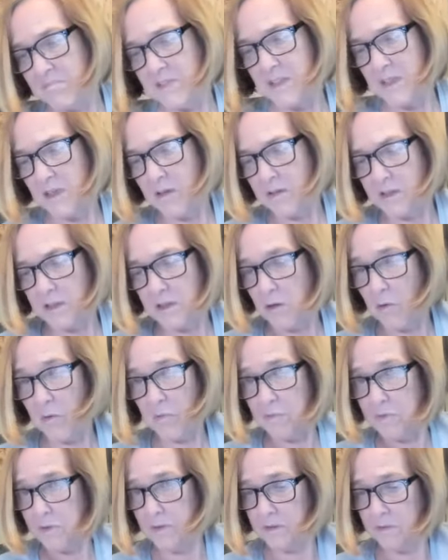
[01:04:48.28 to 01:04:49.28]
So it's
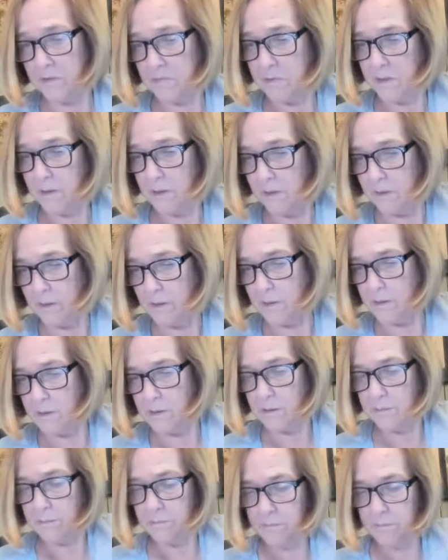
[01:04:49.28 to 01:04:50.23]
gold filled at very least.